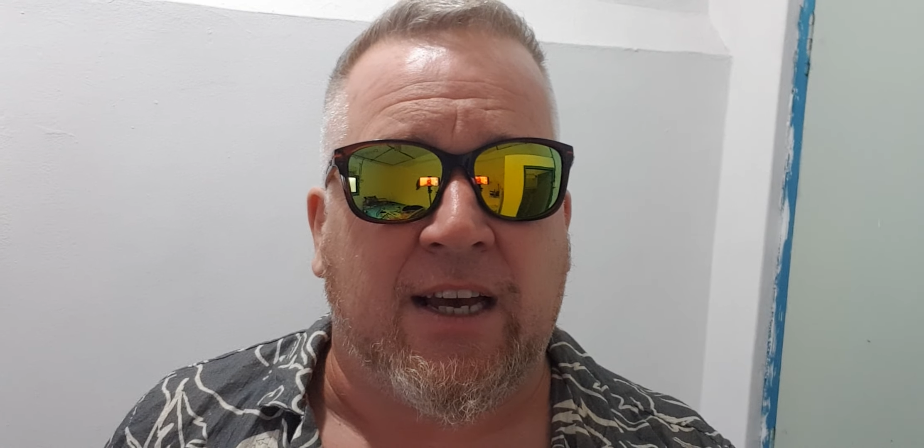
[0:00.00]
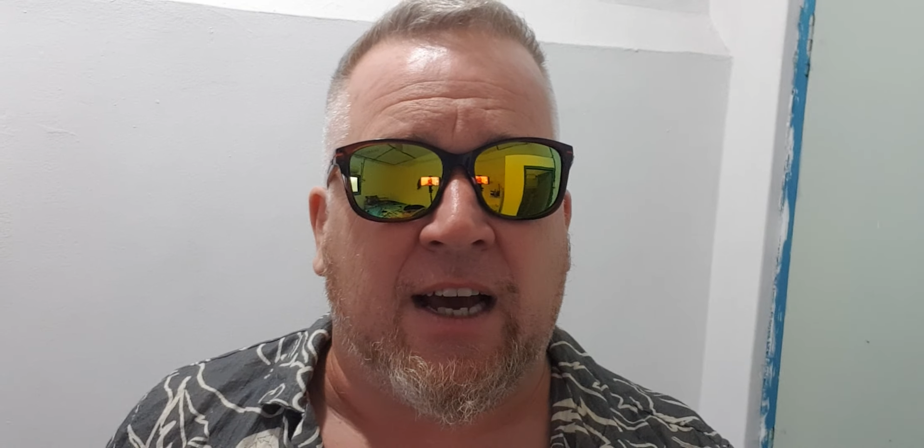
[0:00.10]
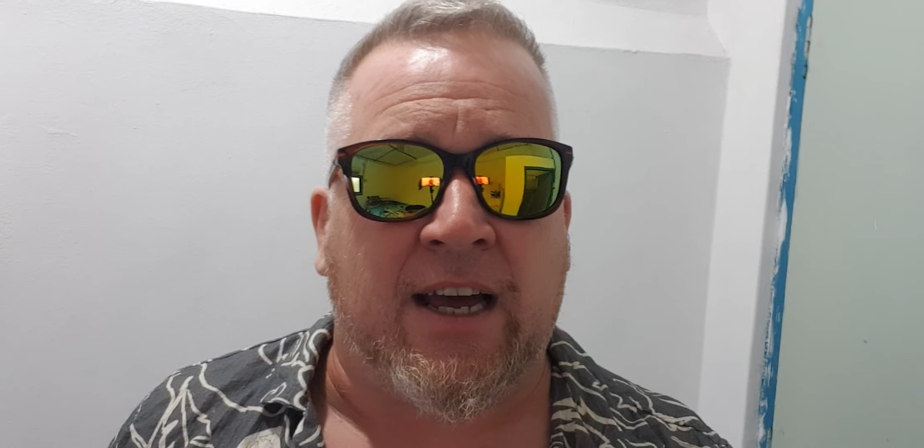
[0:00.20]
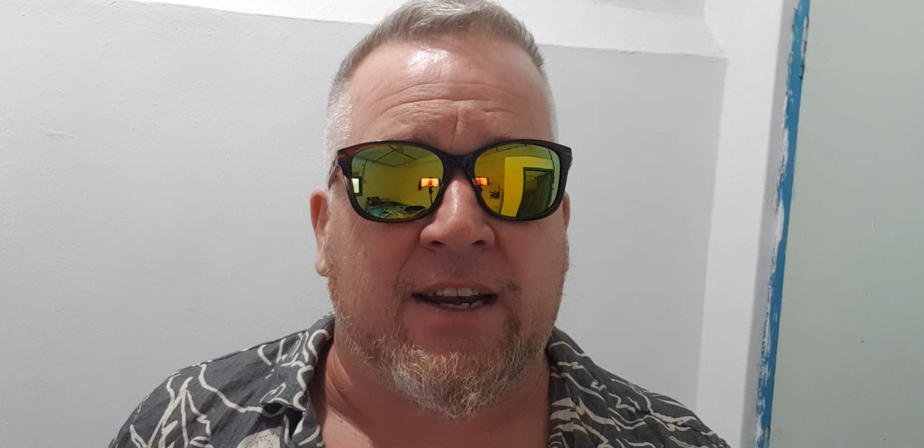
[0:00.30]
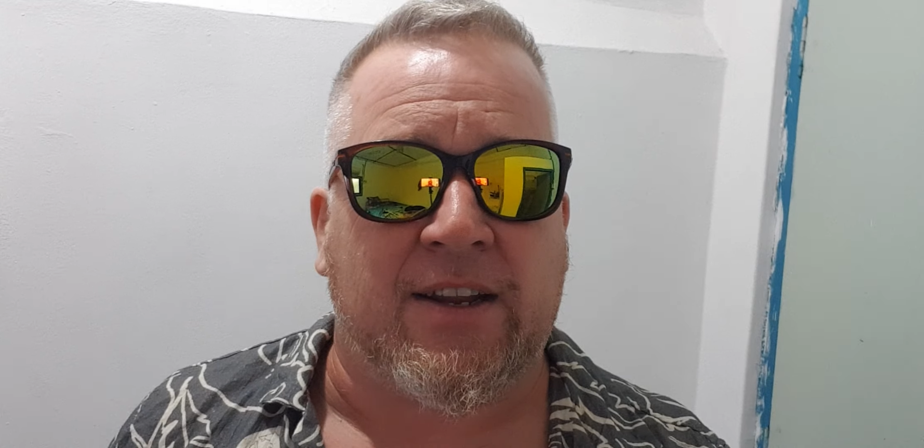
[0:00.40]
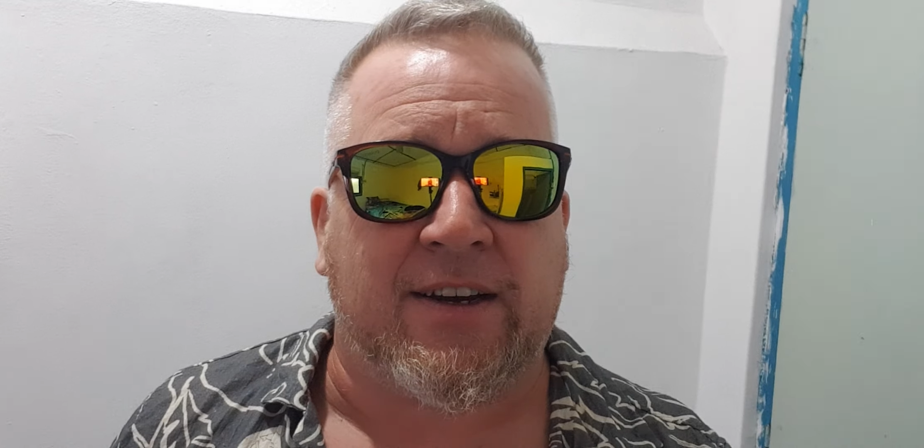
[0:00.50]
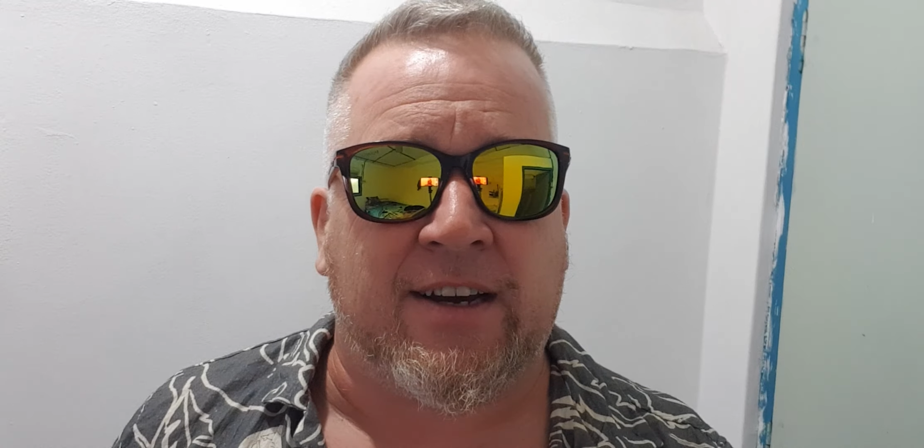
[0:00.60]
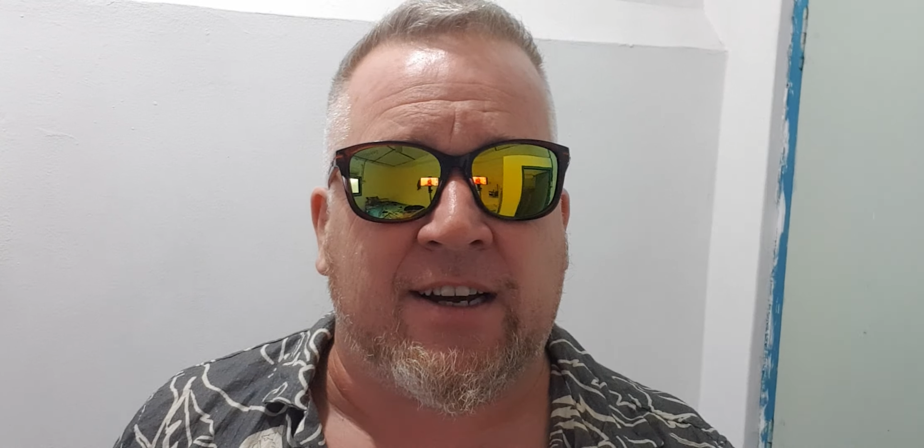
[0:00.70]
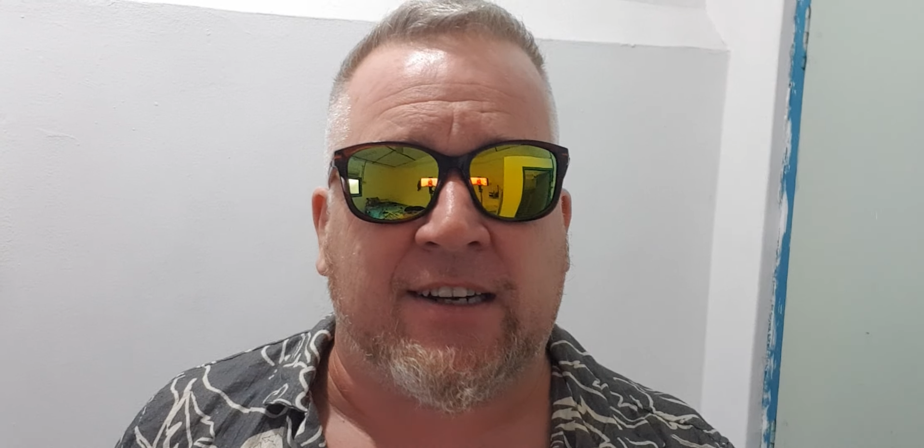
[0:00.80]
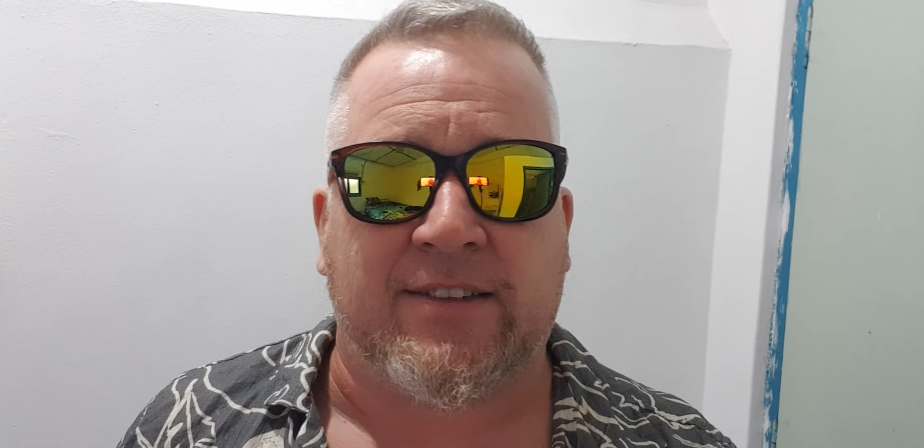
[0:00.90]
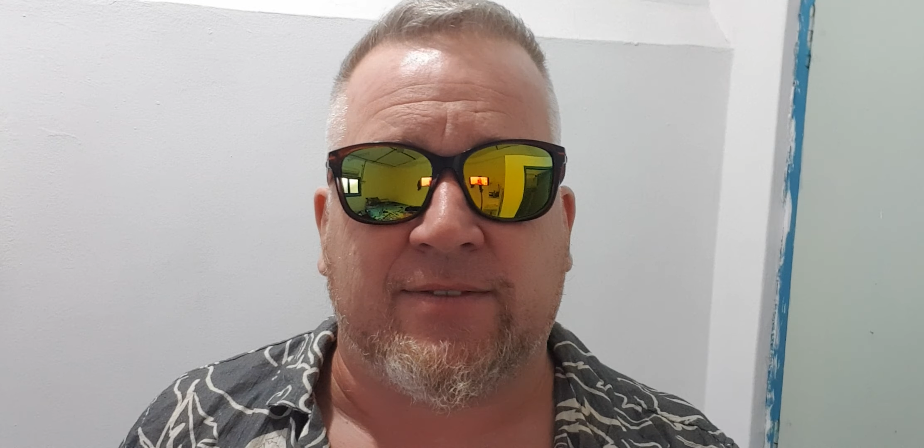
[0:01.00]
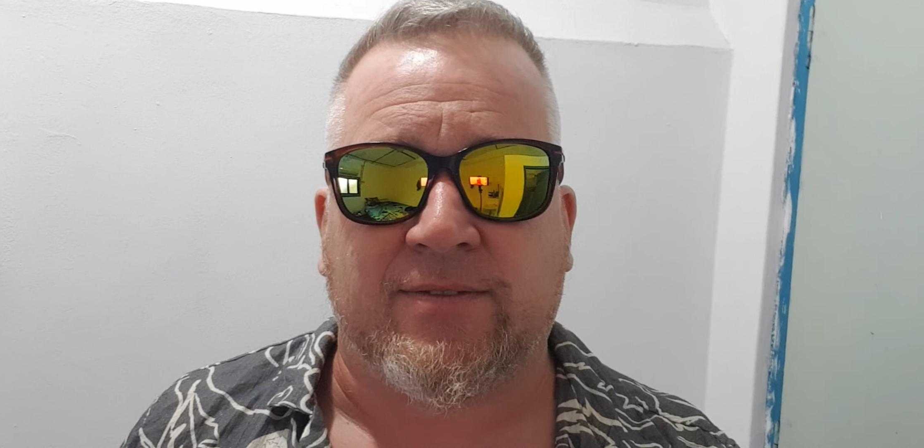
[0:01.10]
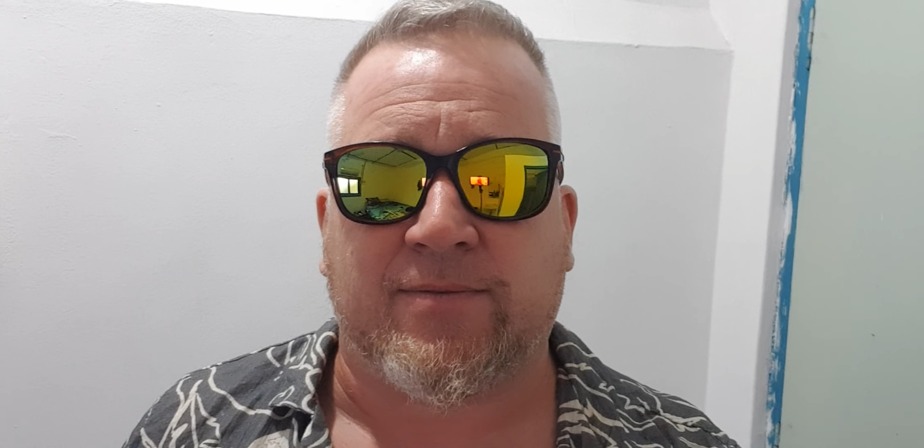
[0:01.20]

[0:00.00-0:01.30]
And uh,